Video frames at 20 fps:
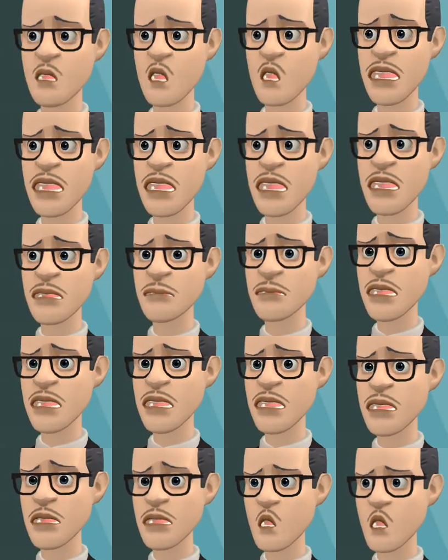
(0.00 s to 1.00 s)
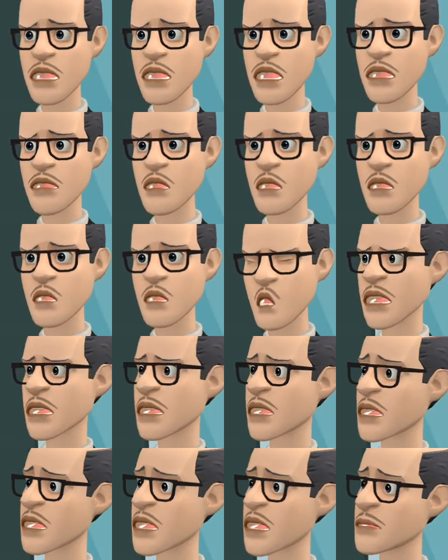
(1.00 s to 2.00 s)
Red Boy, I will never do it
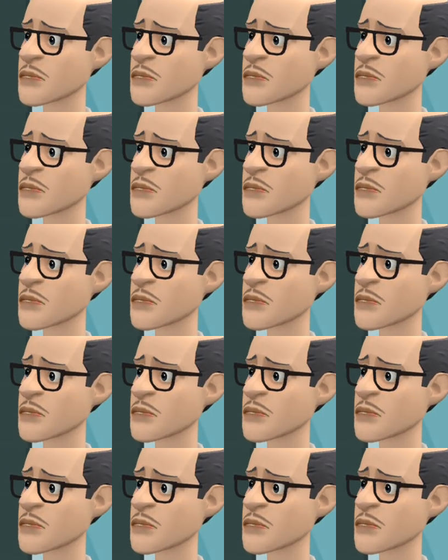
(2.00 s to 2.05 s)
again.